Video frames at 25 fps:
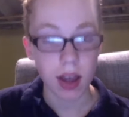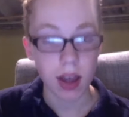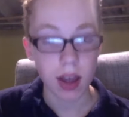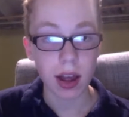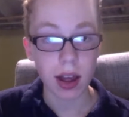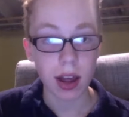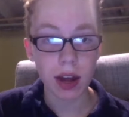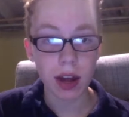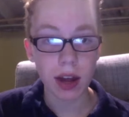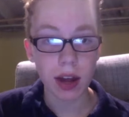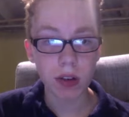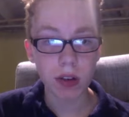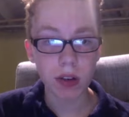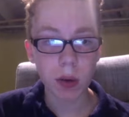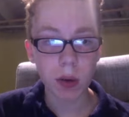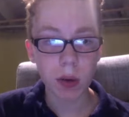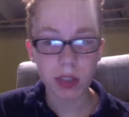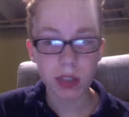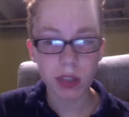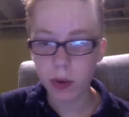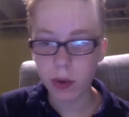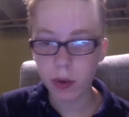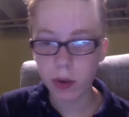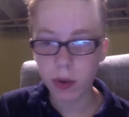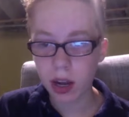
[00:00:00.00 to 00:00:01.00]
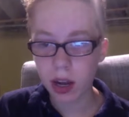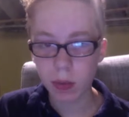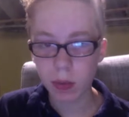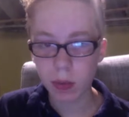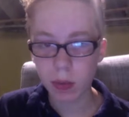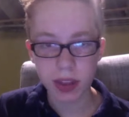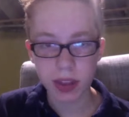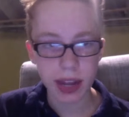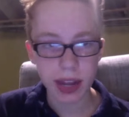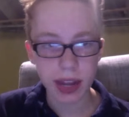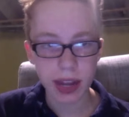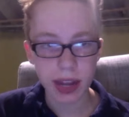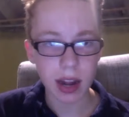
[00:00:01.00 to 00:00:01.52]
I don't know what's going on with
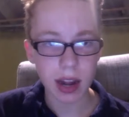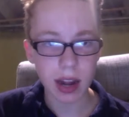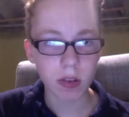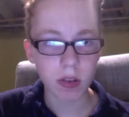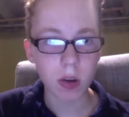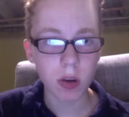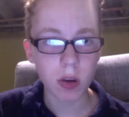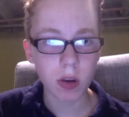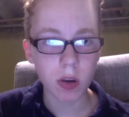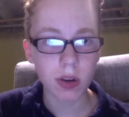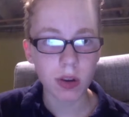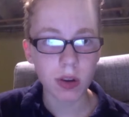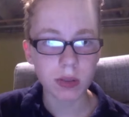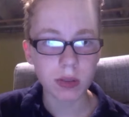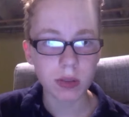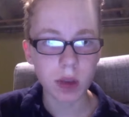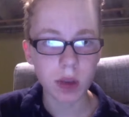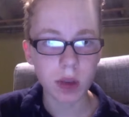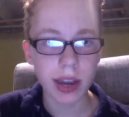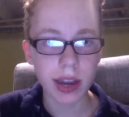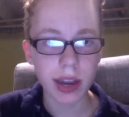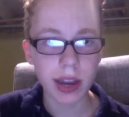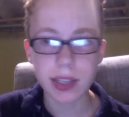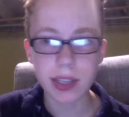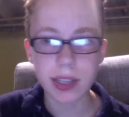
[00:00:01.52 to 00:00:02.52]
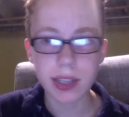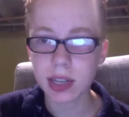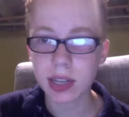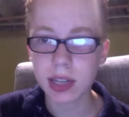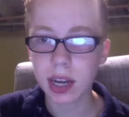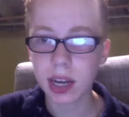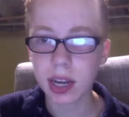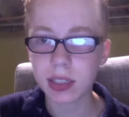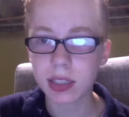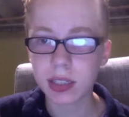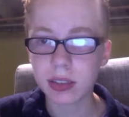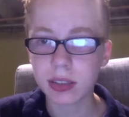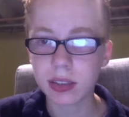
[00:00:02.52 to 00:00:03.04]
that. I don't know why it's not